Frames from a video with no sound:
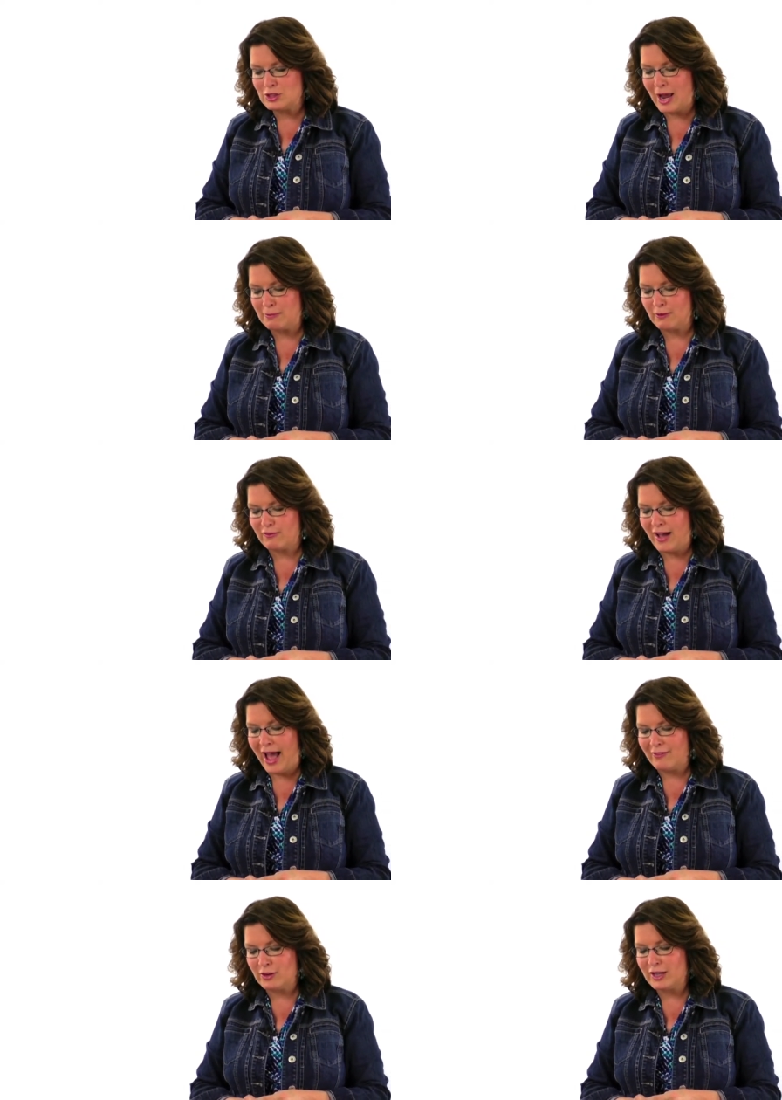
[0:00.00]
chapter
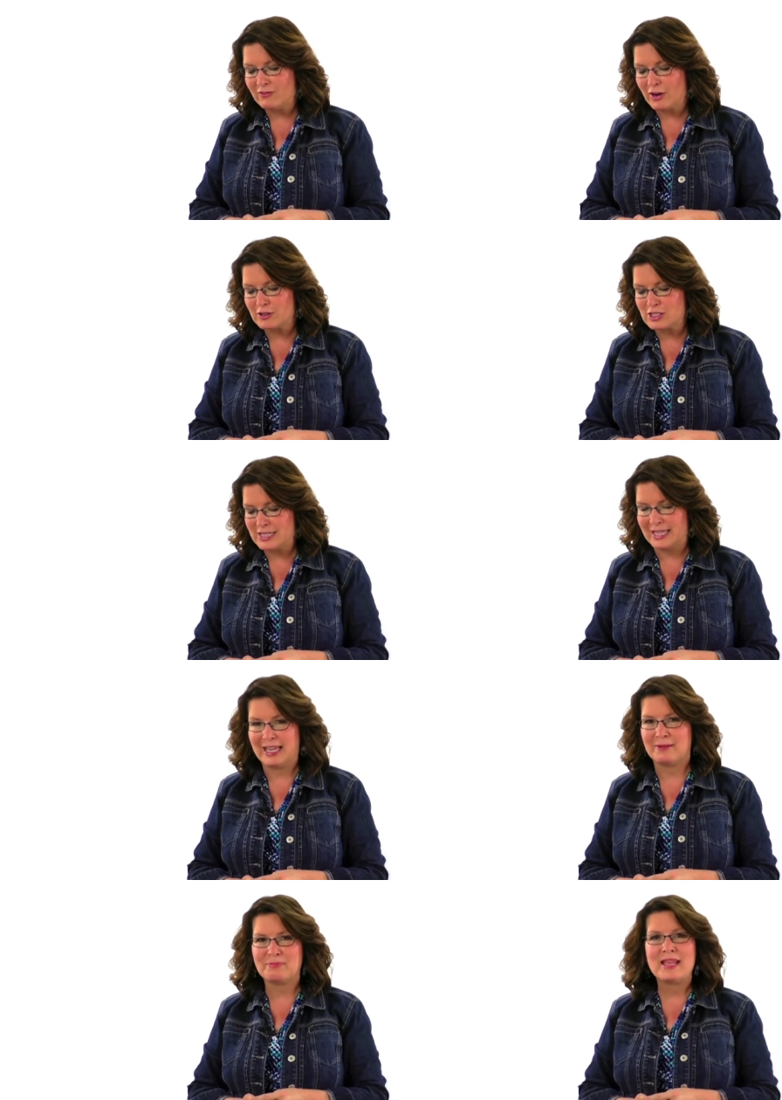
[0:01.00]
5. Look at verse
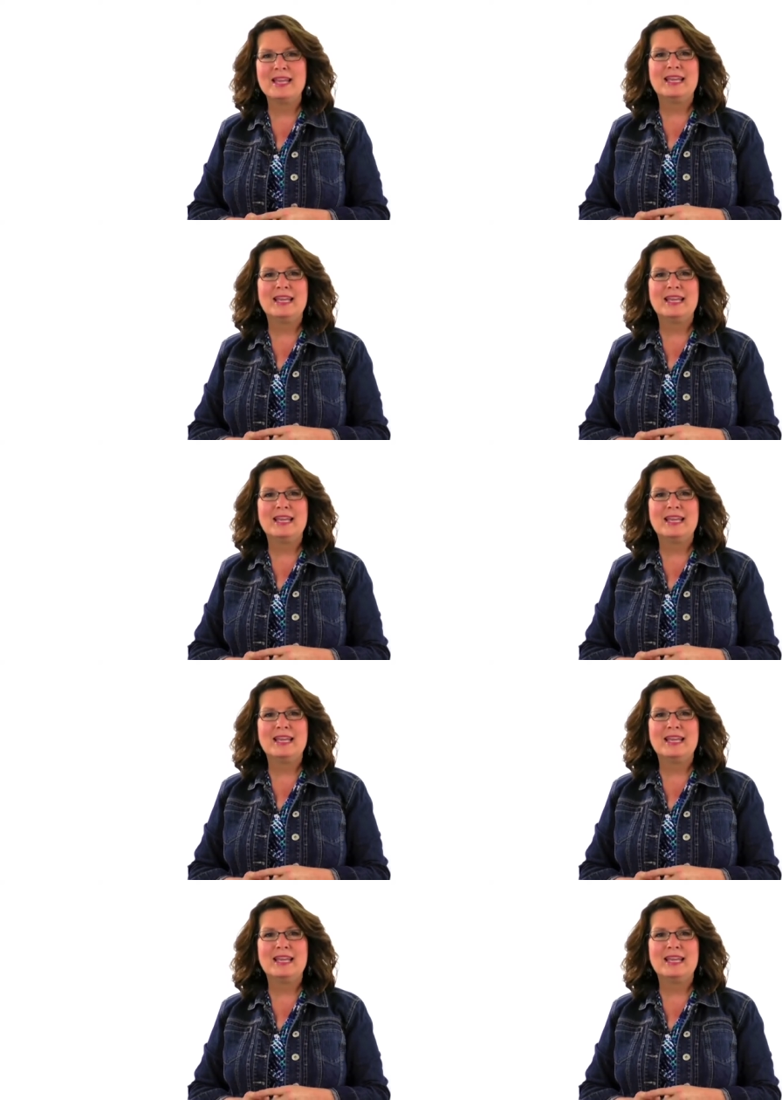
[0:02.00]
10.